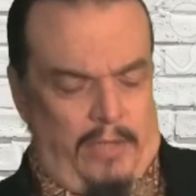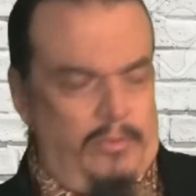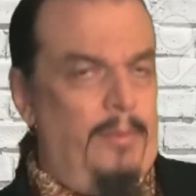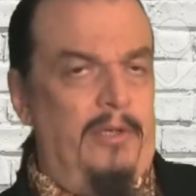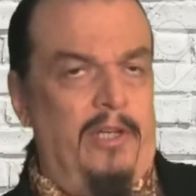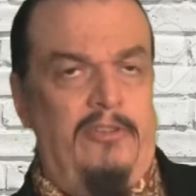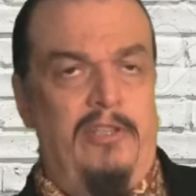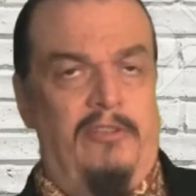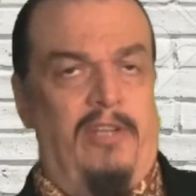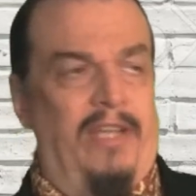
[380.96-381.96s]
And
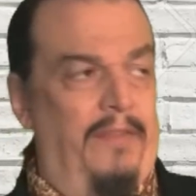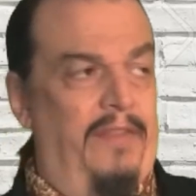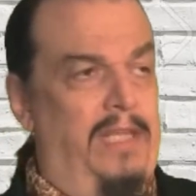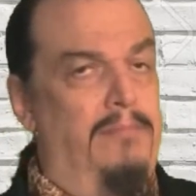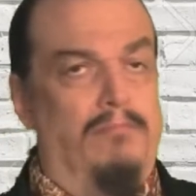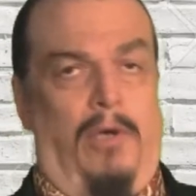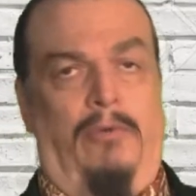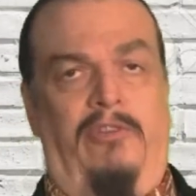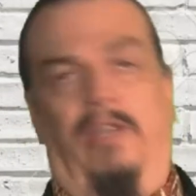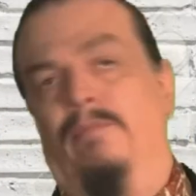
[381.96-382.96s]
reproduction is like the
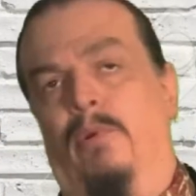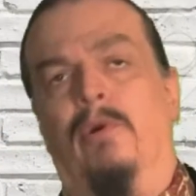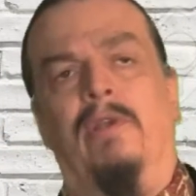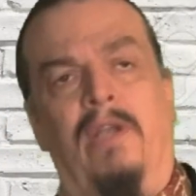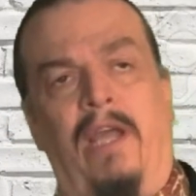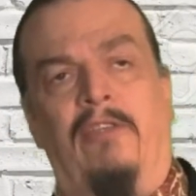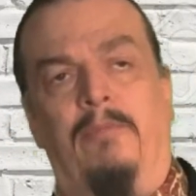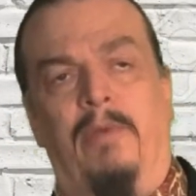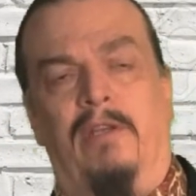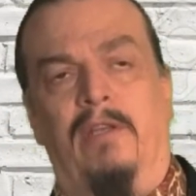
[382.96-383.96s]
most important
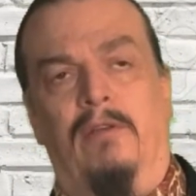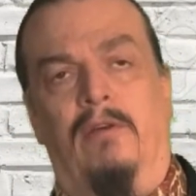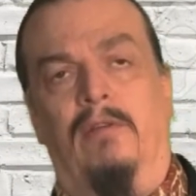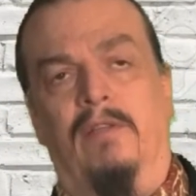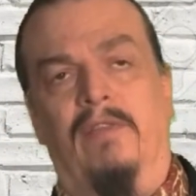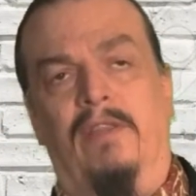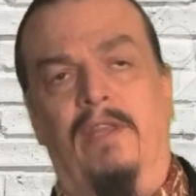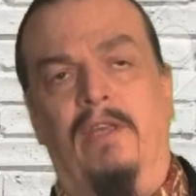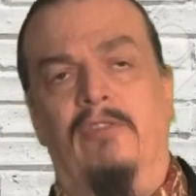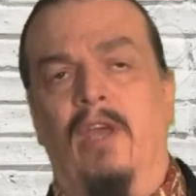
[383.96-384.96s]
aspect in all living
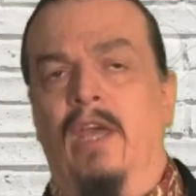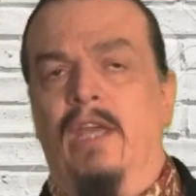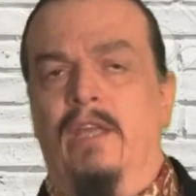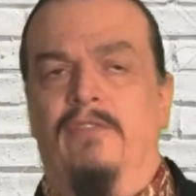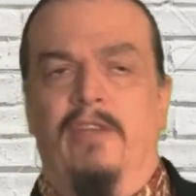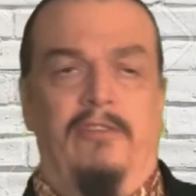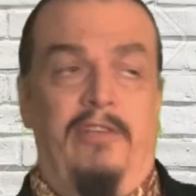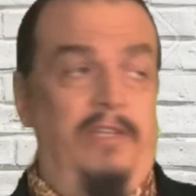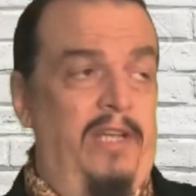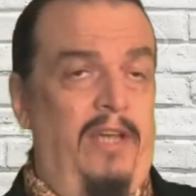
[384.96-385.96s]
things. If cells
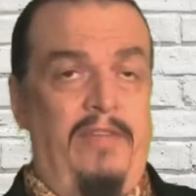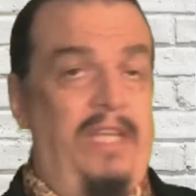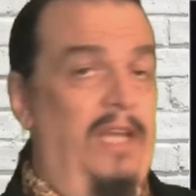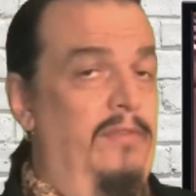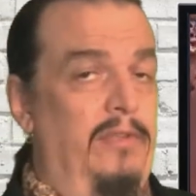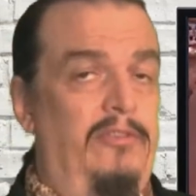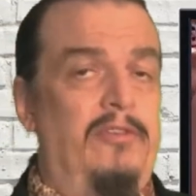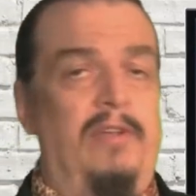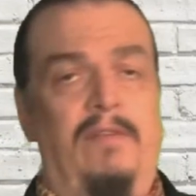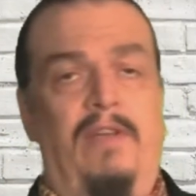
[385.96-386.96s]
didn't have the
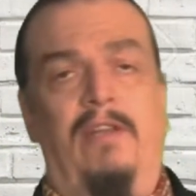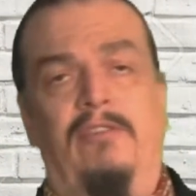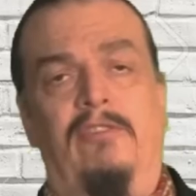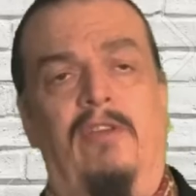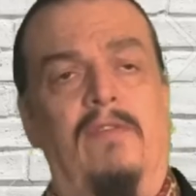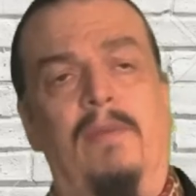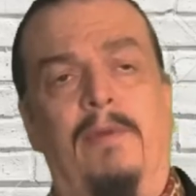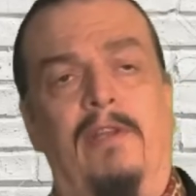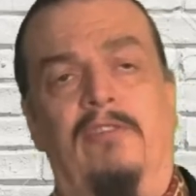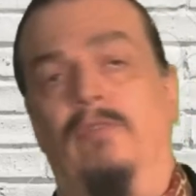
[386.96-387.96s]
evolutionary advantages of
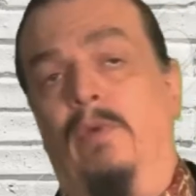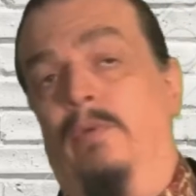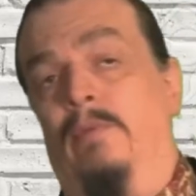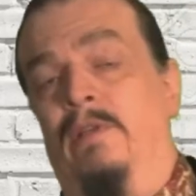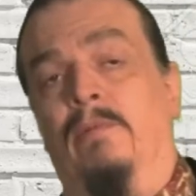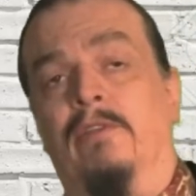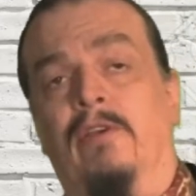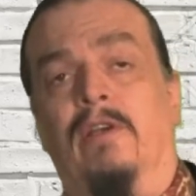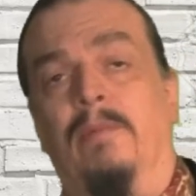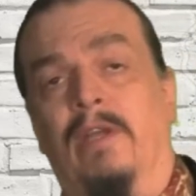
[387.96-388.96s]
reproduction, we wouldn't be able to
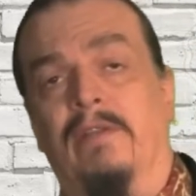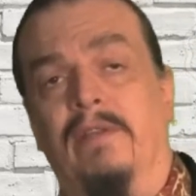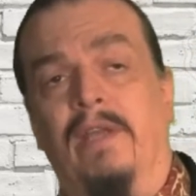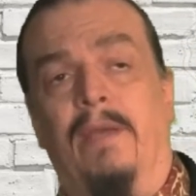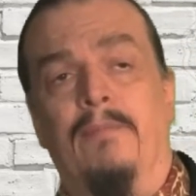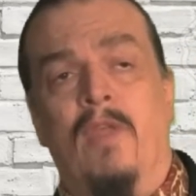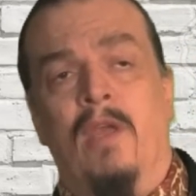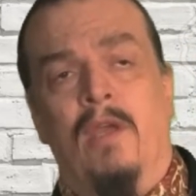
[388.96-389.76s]
talk about it today.